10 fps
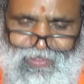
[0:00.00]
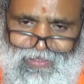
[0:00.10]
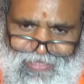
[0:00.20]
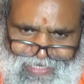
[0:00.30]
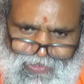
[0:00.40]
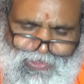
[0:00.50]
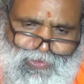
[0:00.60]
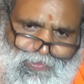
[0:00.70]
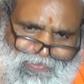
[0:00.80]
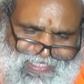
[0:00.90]
That
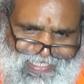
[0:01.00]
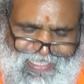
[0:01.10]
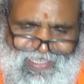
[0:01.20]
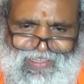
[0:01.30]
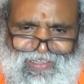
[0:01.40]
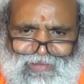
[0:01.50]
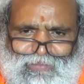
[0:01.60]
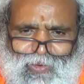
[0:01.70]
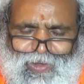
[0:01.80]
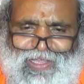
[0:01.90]
also will be seeing
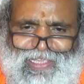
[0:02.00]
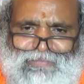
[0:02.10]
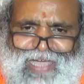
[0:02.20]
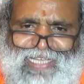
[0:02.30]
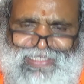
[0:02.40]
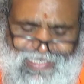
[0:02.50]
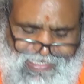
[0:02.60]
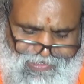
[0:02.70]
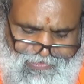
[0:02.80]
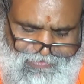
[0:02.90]
more imagination.